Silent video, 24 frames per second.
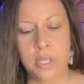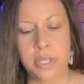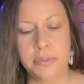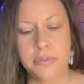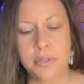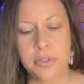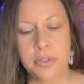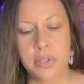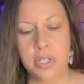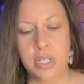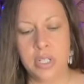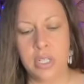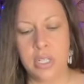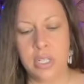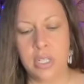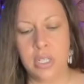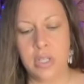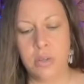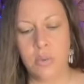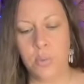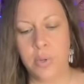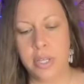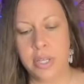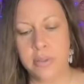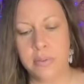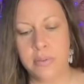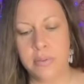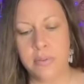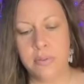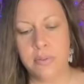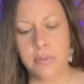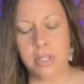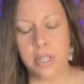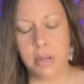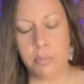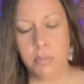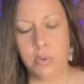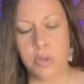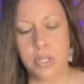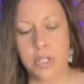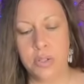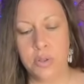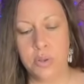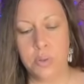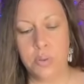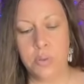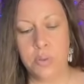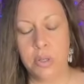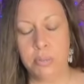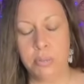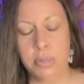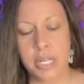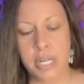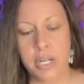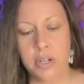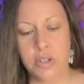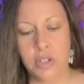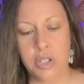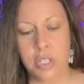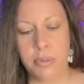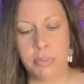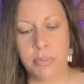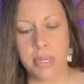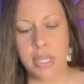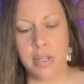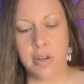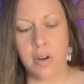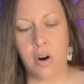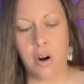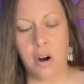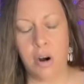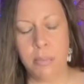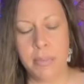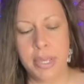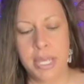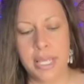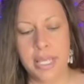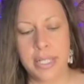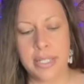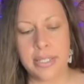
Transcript: if you're dealing with someone who could potentially be a karmic,